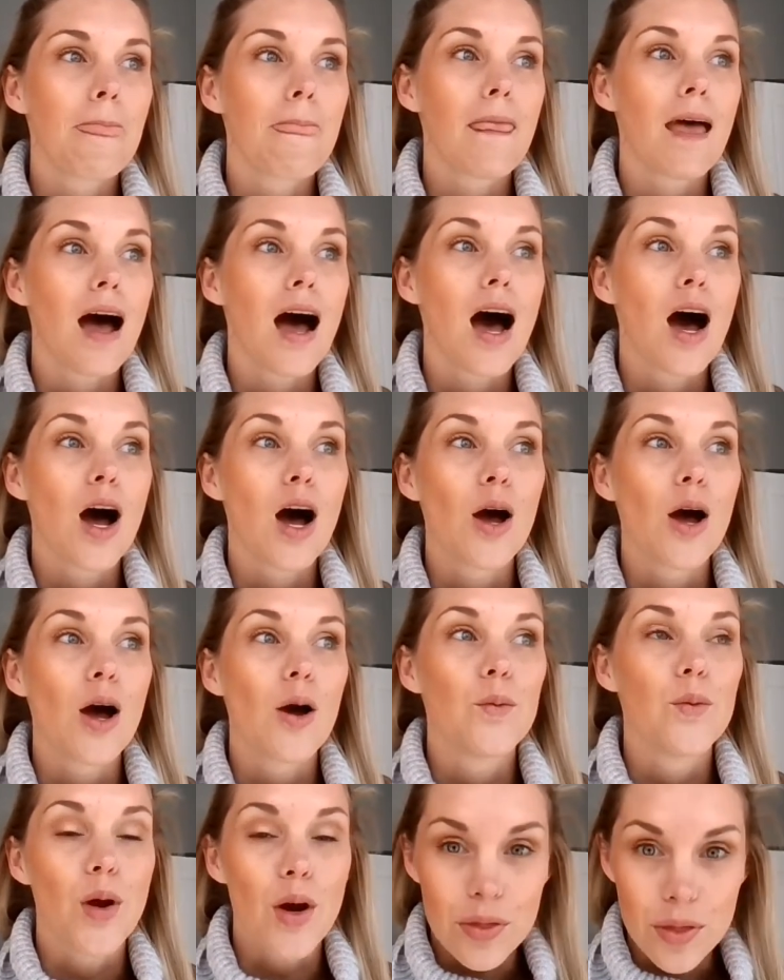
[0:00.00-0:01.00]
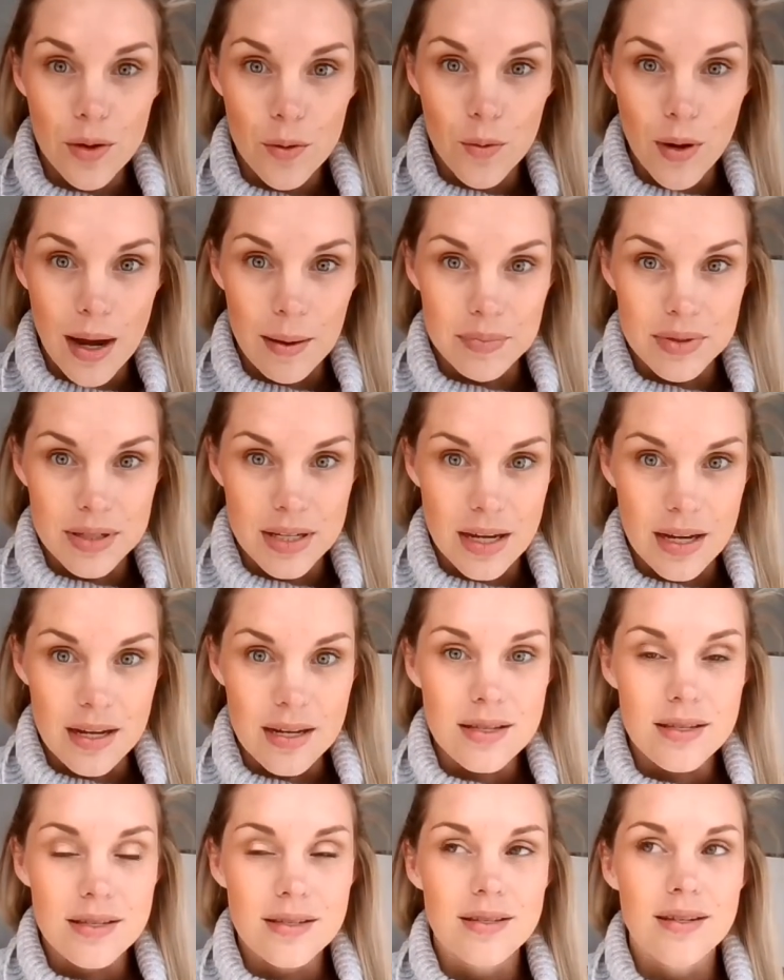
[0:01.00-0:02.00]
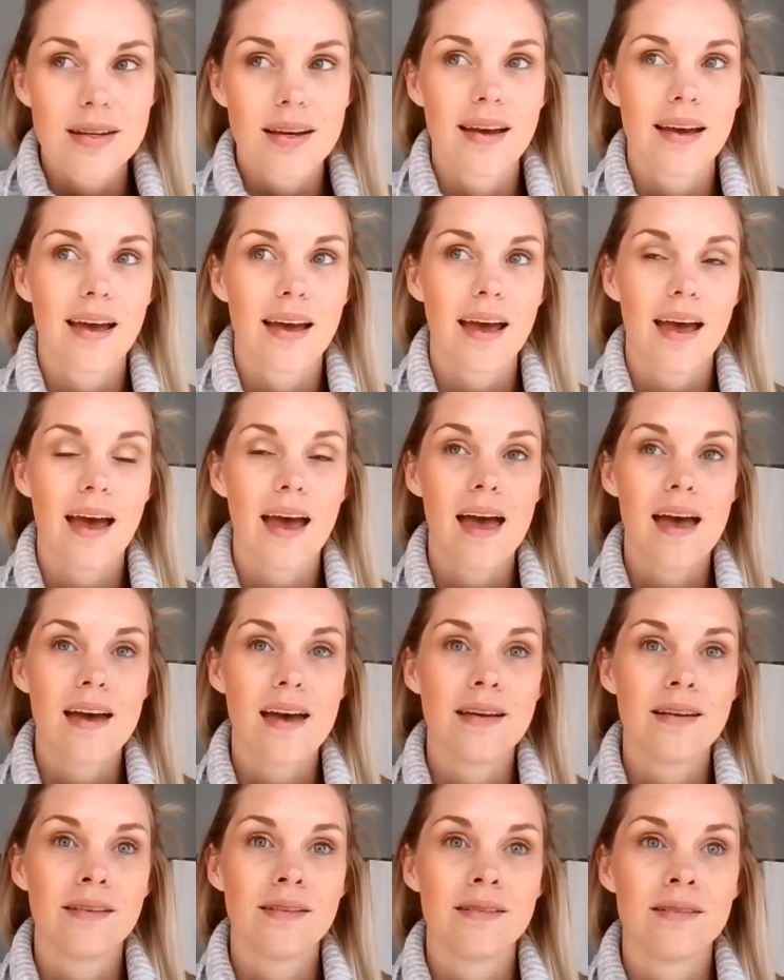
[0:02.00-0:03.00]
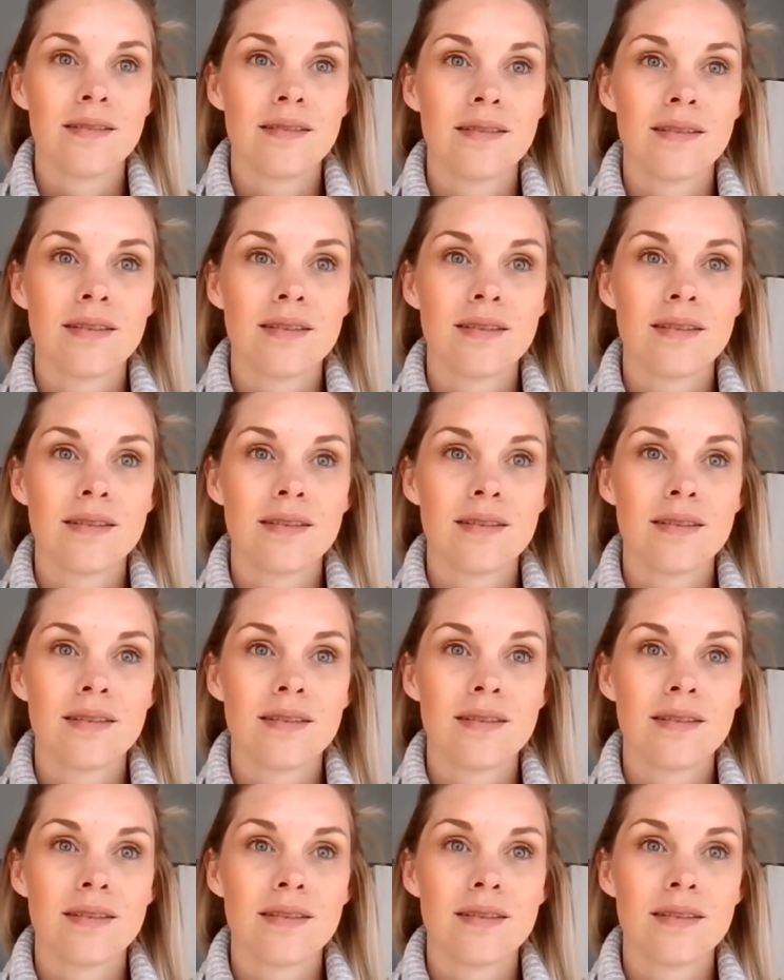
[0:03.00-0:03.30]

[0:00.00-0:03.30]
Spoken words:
I wrote the WAPT test, and